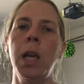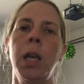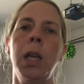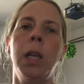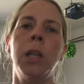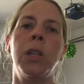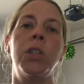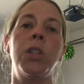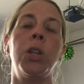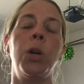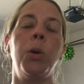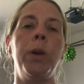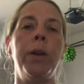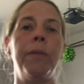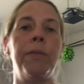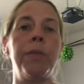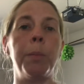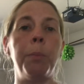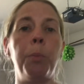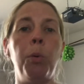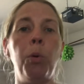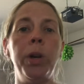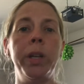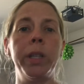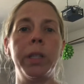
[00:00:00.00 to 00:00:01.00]
So if the
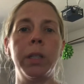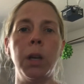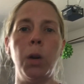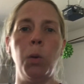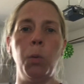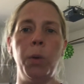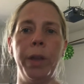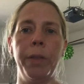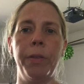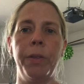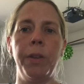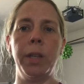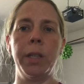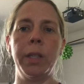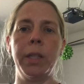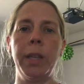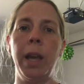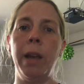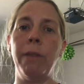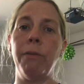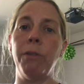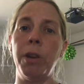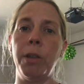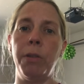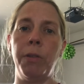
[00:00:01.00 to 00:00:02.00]
boys go with us,
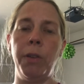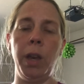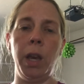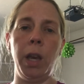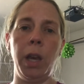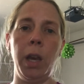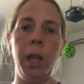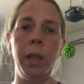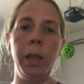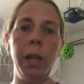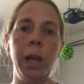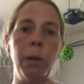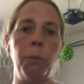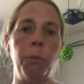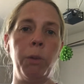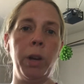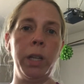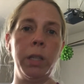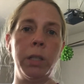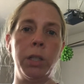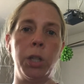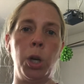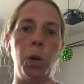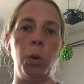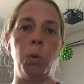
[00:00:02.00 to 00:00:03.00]
everything in that
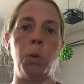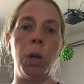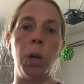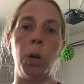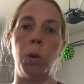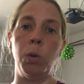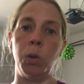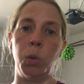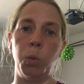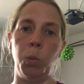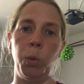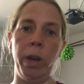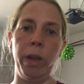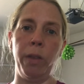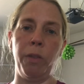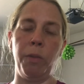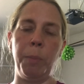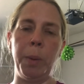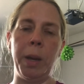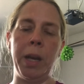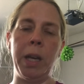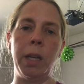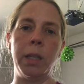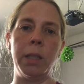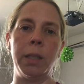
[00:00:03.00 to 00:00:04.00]
red tote goes with,
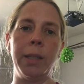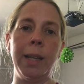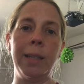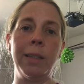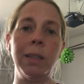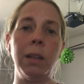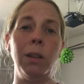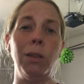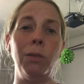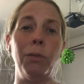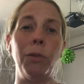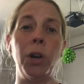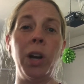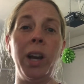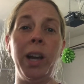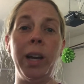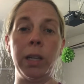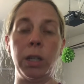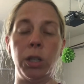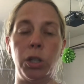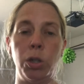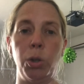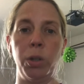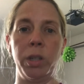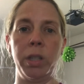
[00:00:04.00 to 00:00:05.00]
because that's all of our
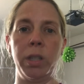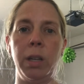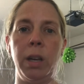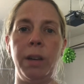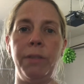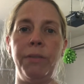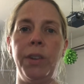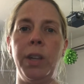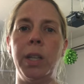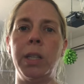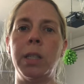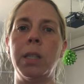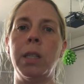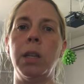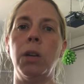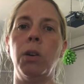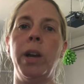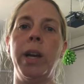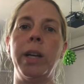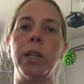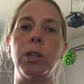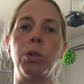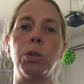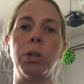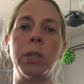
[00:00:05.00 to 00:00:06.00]
extra stuff. It's their
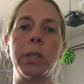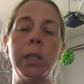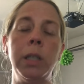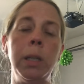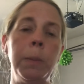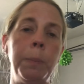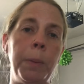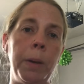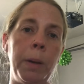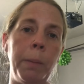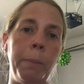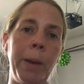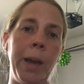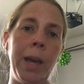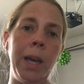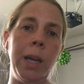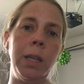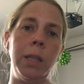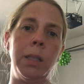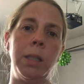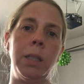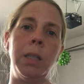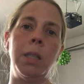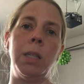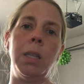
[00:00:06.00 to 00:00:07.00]
extra sleeping
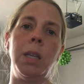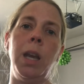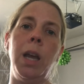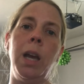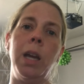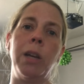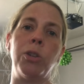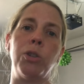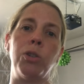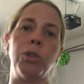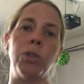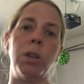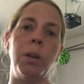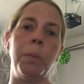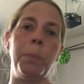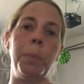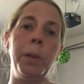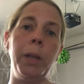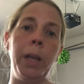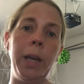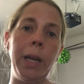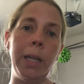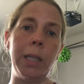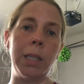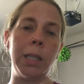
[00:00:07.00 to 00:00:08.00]
bags. It's the extra
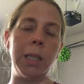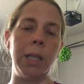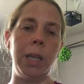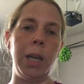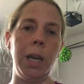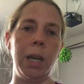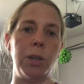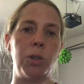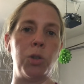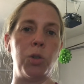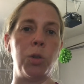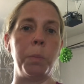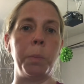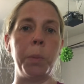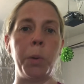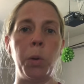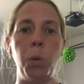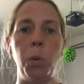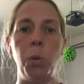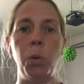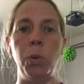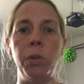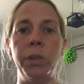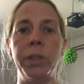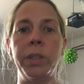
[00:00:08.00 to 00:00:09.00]
plates, the extra
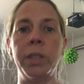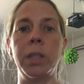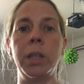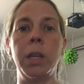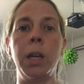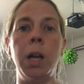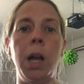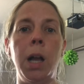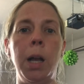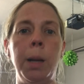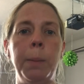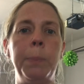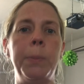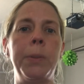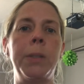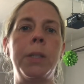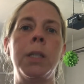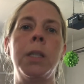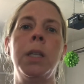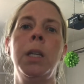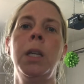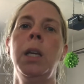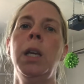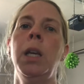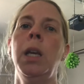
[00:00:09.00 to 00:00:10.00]
bowls,
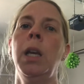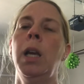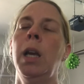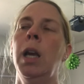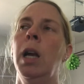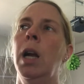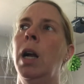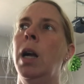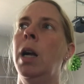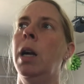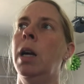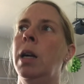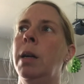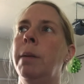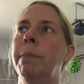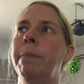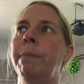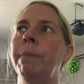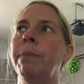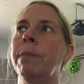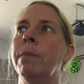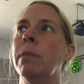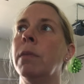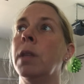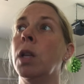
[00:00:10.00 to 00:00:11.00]
cups.
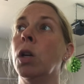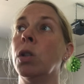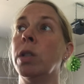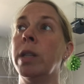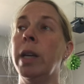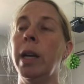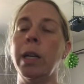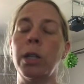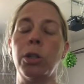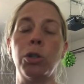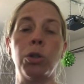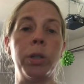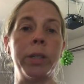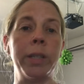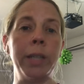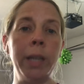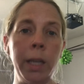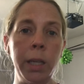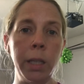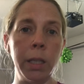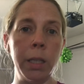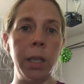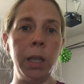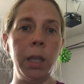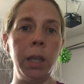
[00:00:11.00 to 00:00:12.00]
There's an extra
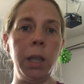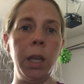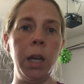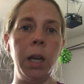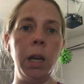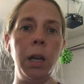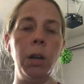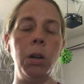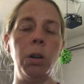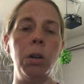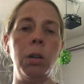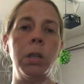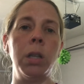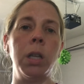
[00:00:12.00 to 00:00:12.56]
tent in there.